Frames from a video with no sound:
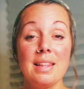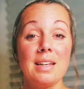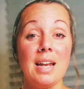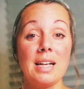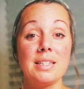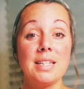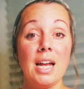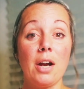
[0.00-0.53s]
The
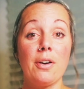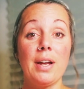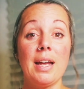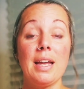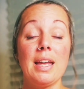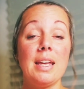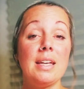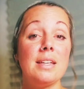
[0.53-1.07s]
next
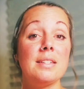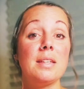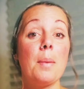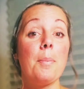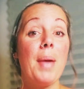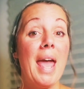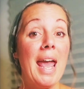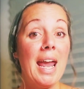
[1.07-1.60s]
area is
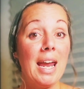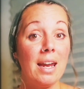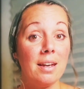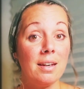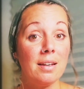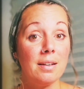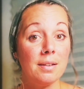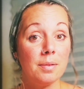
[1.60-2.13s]

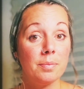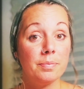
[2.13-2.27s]
pain.